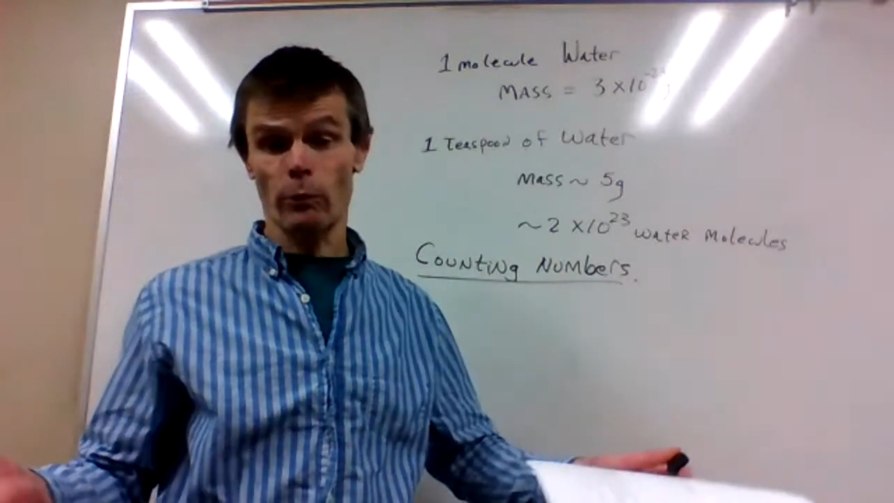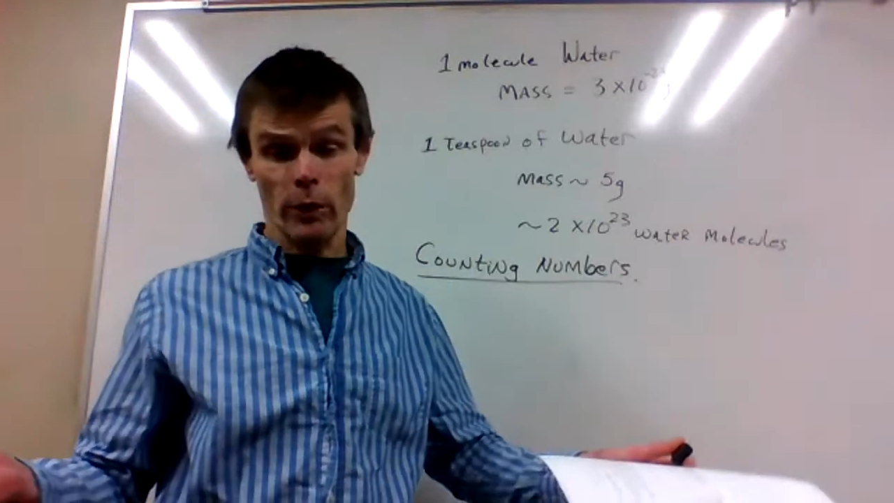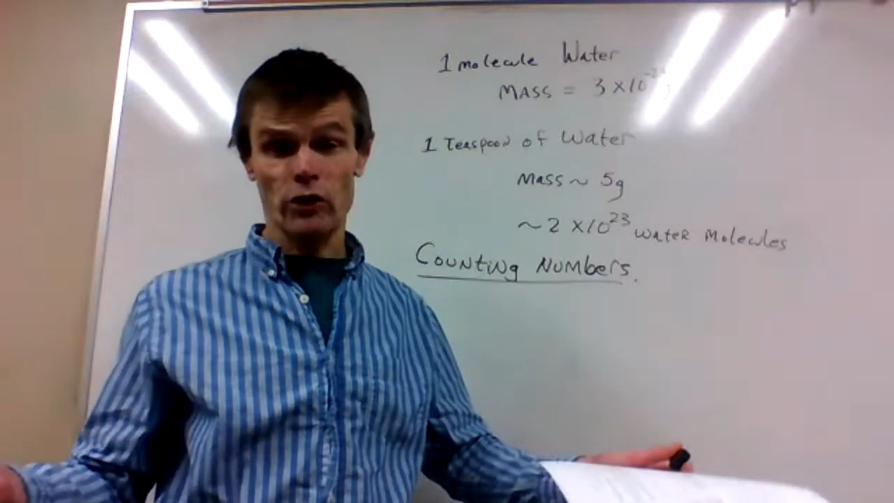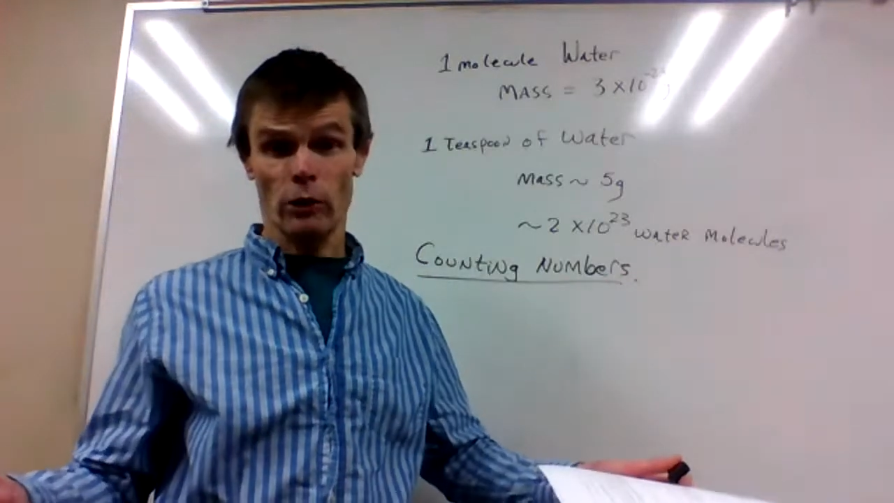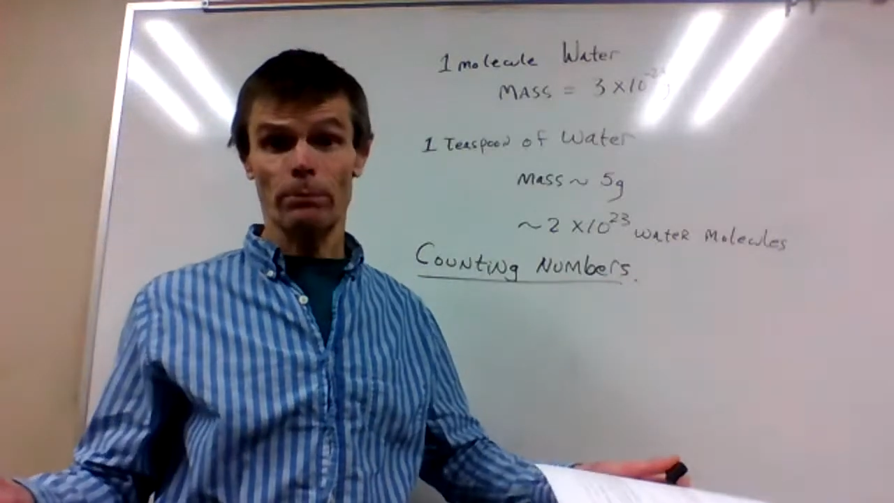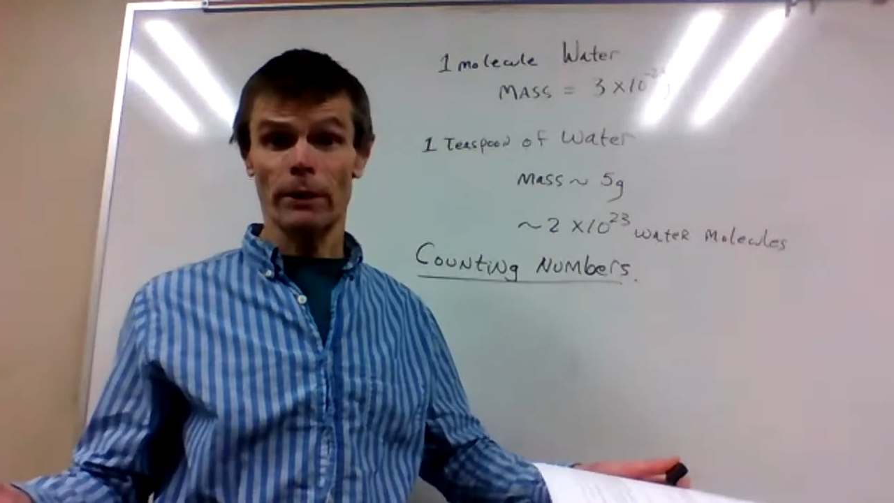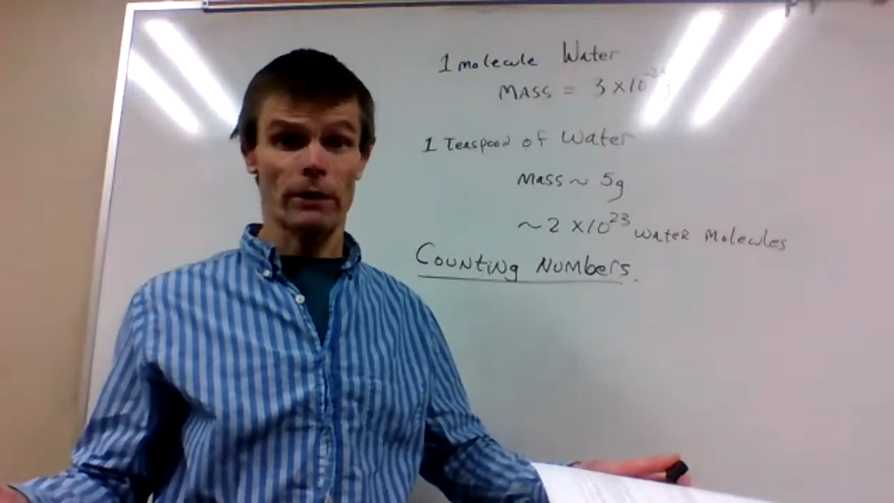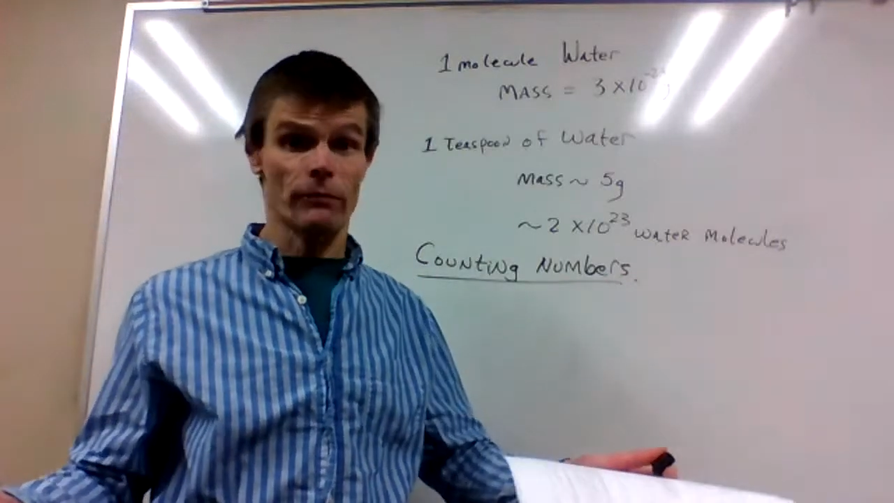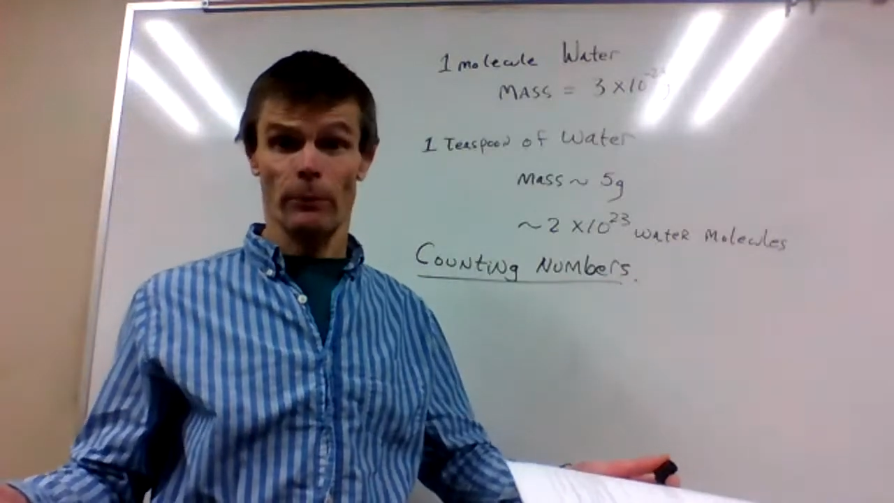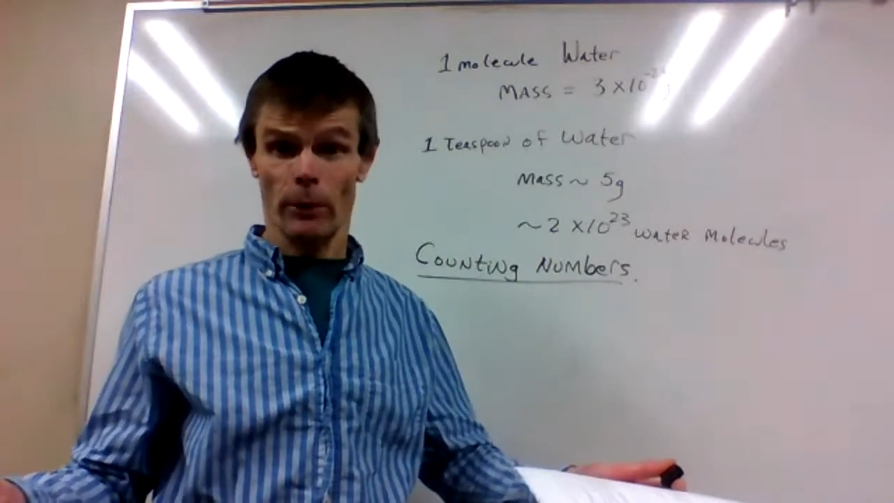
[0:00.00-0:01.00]
We should
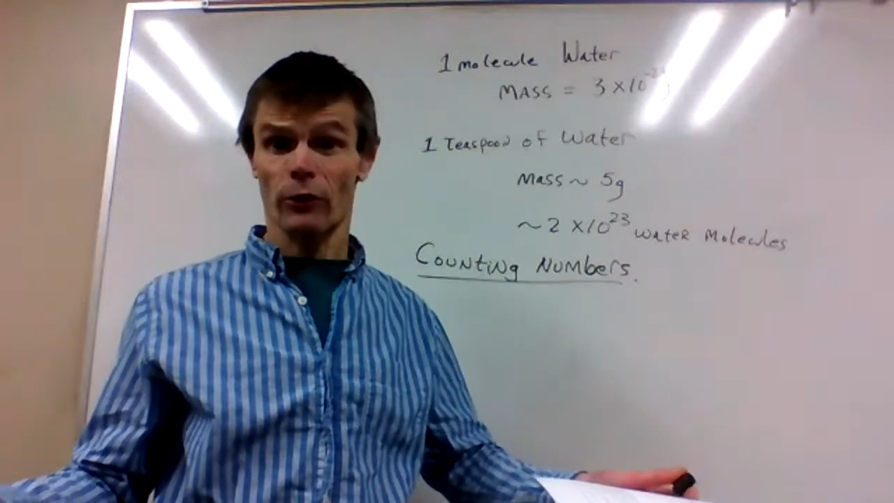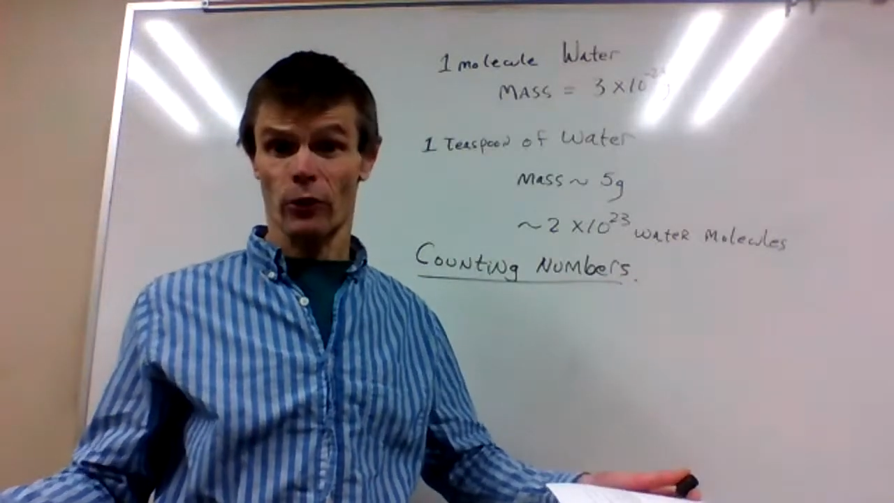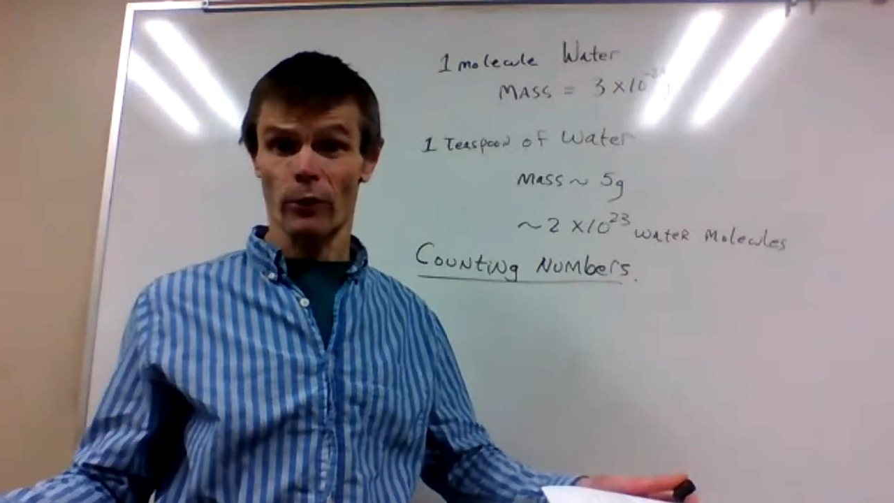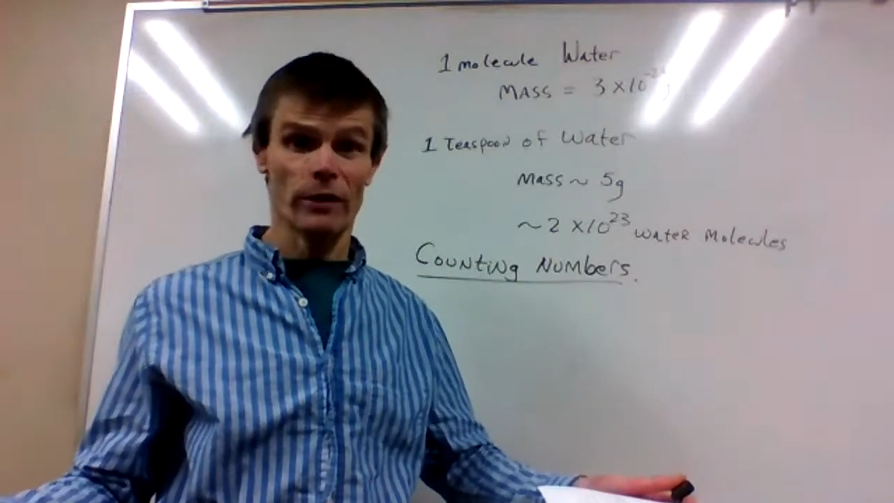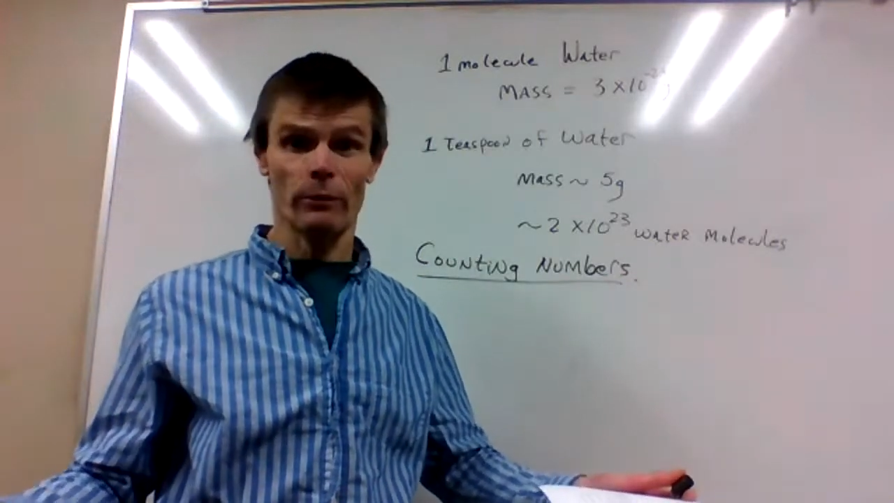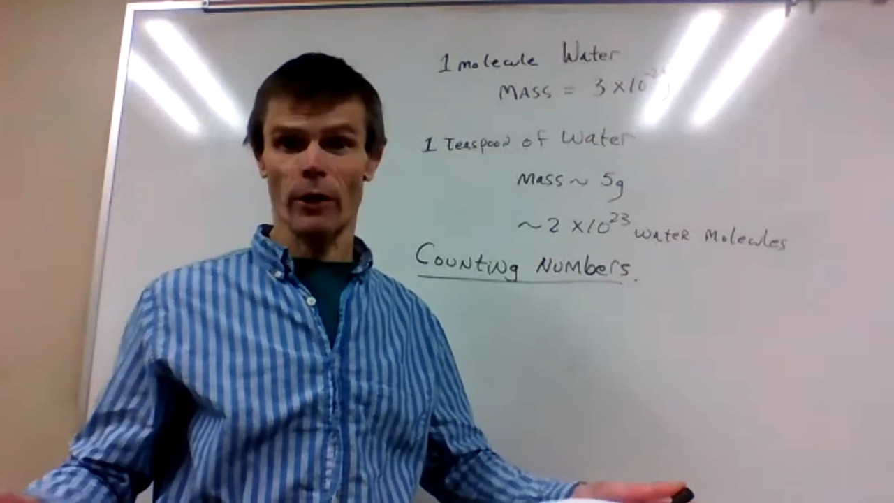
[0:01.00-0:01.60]
be familiar with.